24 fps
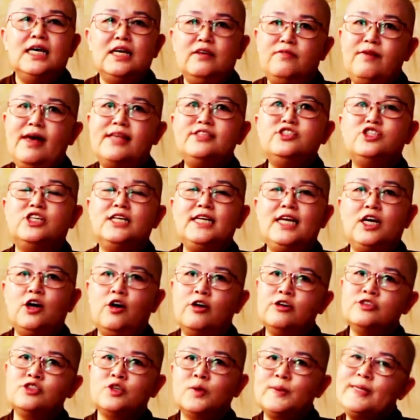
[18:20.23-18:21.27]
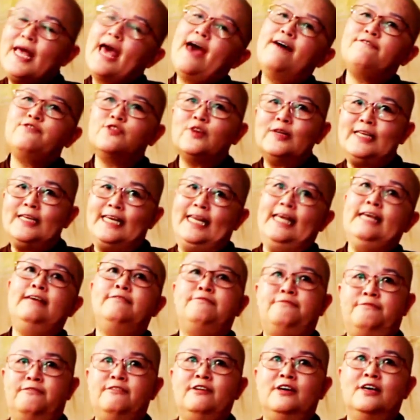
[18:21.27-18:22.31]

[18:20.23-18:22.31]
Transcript: Eventually, also they have to leave,